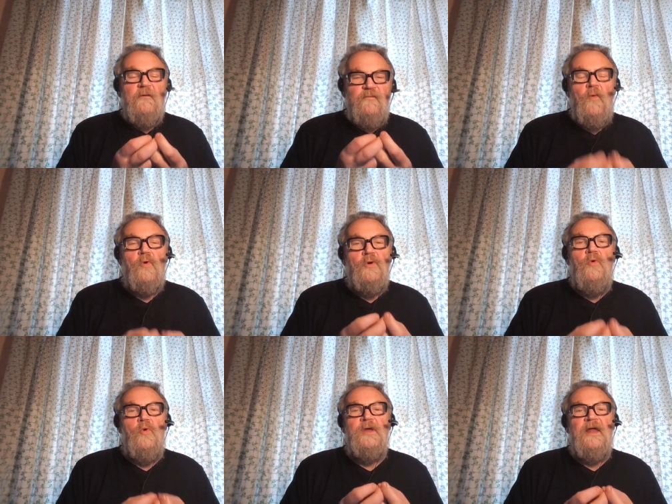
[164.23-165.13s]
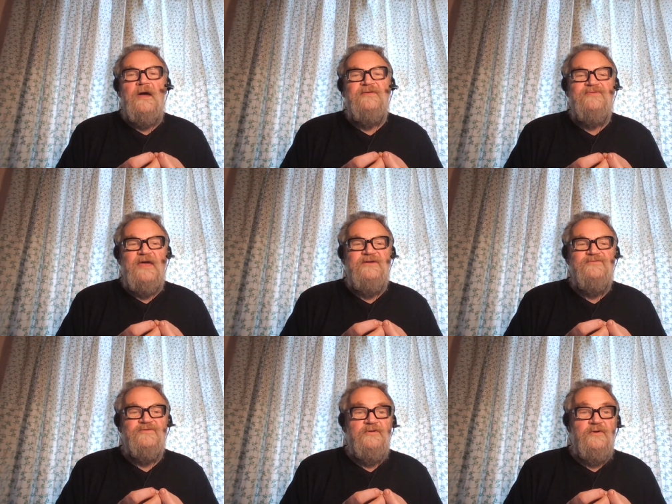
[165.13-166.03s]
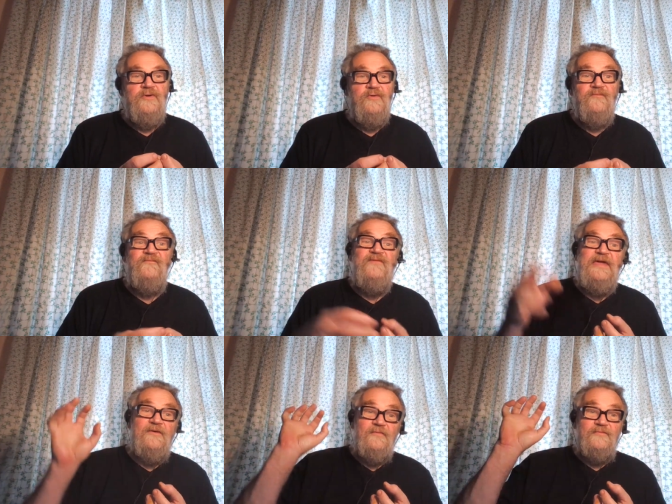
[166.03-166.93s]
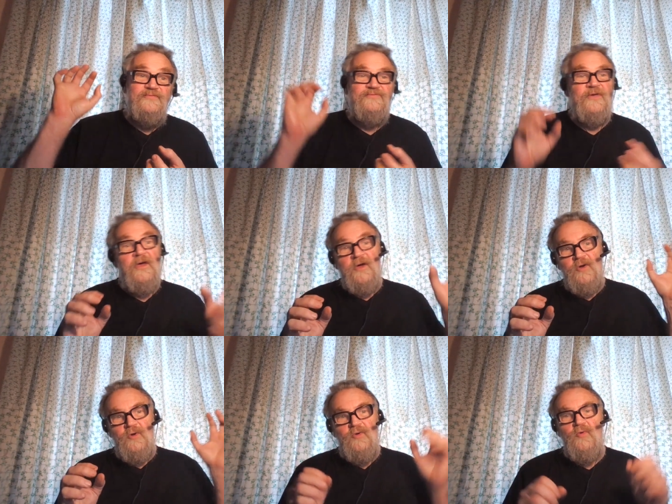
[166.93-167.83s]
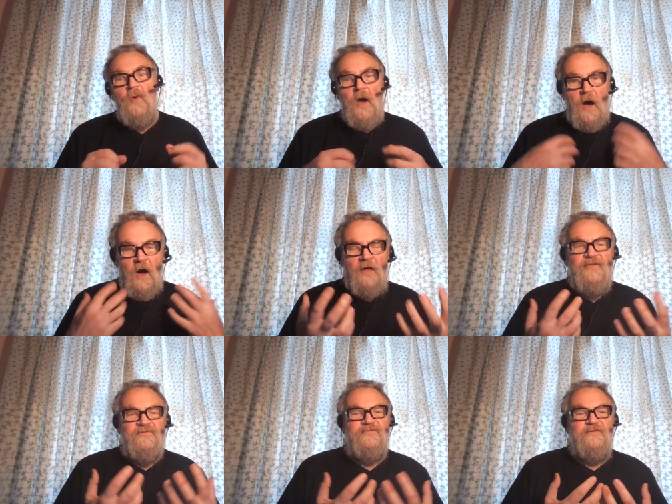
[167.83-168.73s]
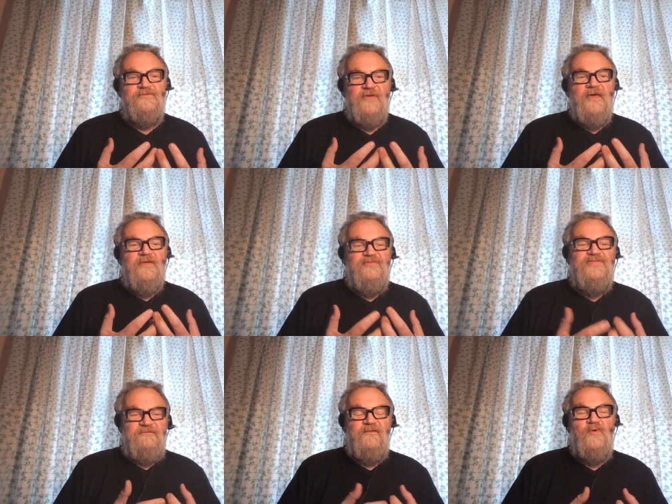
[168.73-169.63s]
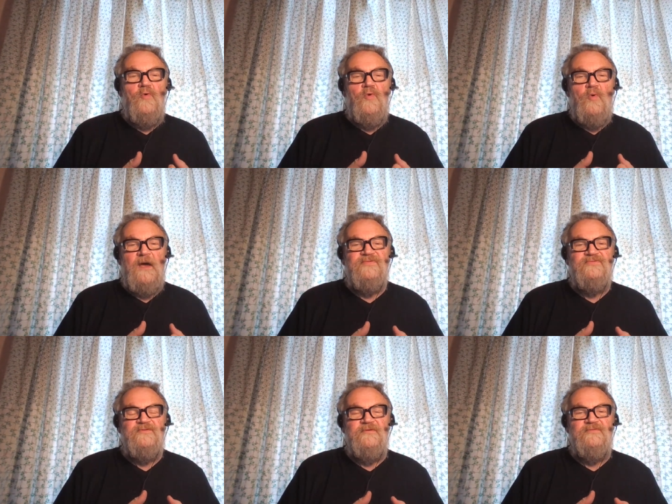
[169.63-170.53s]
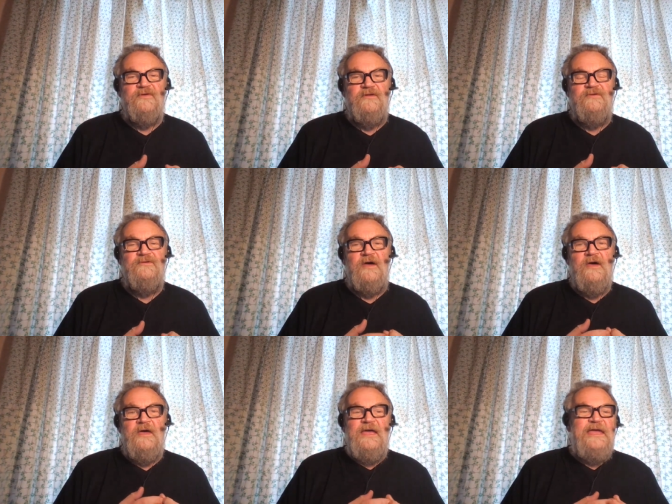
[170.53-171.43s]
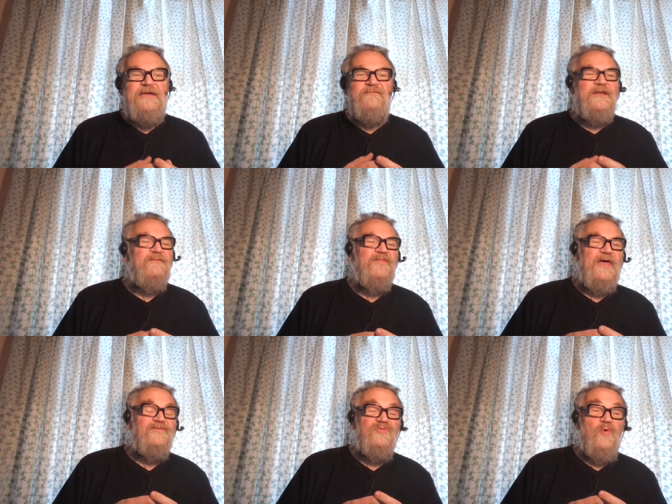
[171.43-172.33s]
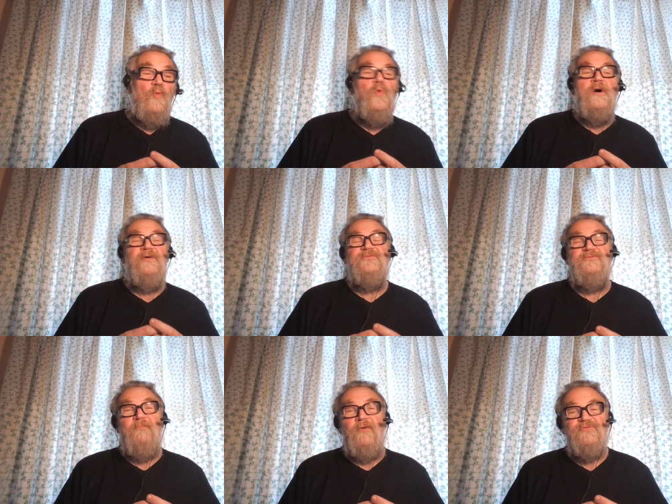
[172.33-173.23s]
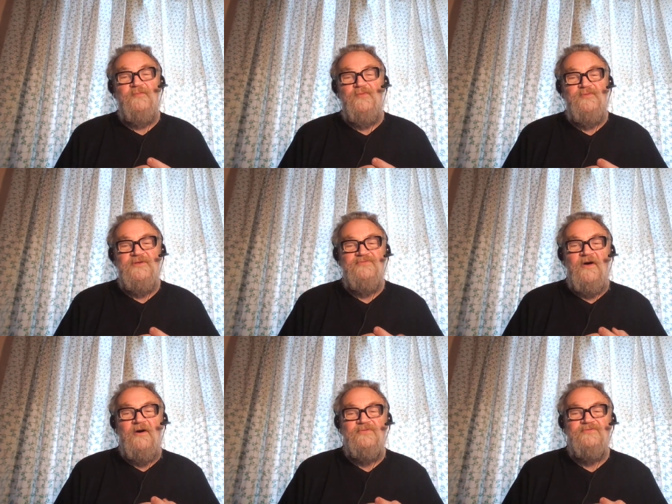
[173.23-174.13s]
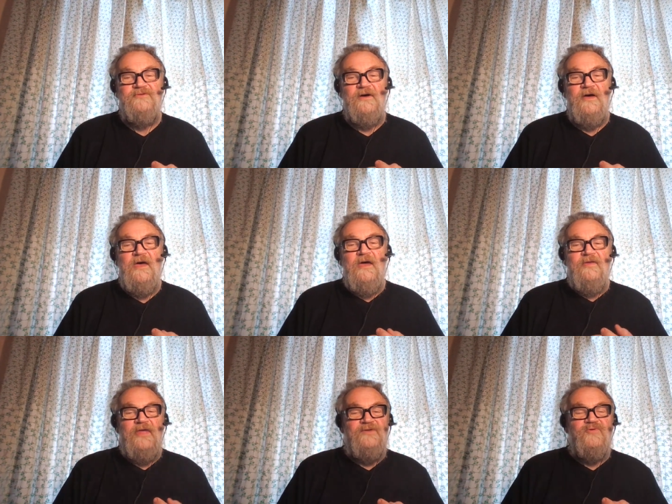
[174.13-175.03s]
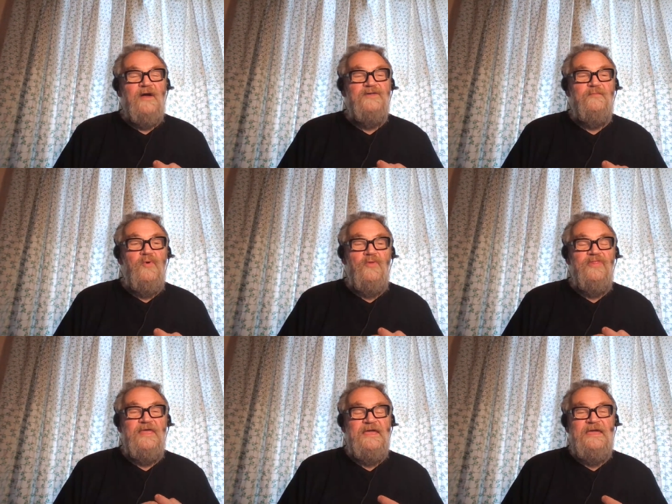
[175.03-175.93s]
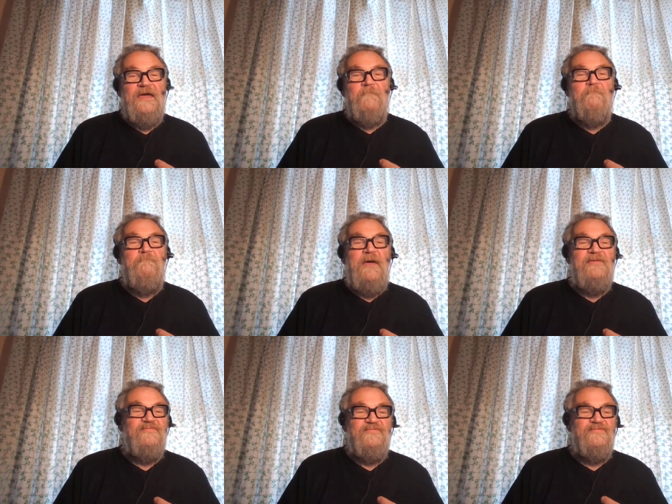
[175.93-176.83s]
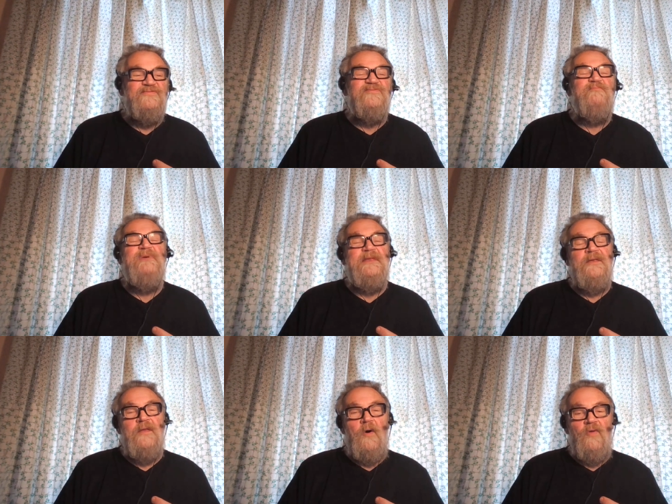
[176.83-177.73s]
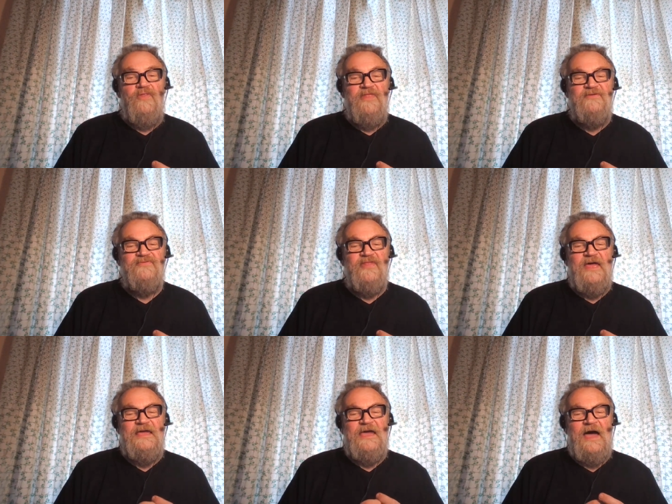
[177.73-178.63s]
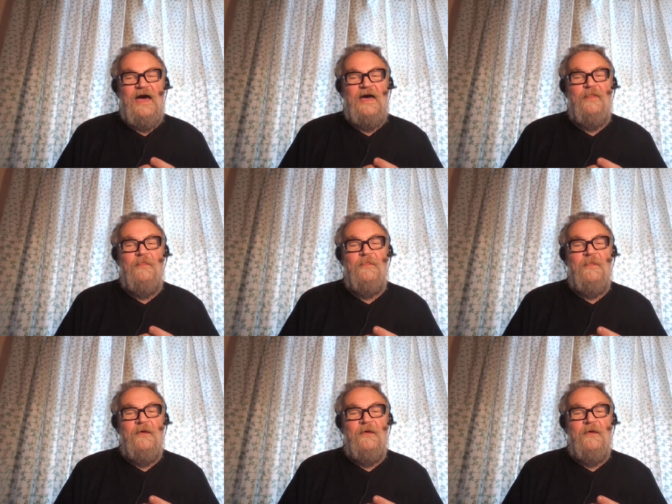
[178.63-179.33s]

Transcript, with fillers: for an organization and who fields, who answers difficult questions. And uh, even if there's the worst possible disaster, they try to put the best spin on this they can.